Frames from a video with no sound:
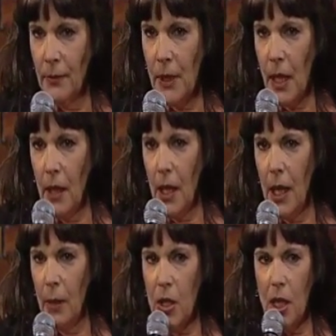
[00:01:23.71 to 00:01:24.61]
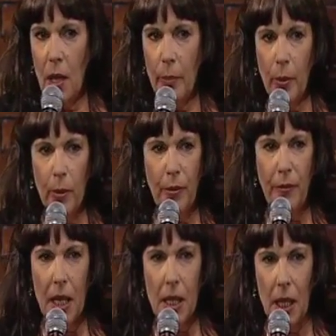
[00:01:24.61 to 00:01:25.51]
and then MGM pulled the
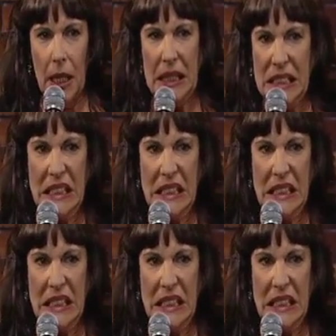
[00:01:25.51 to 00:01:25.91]
funding.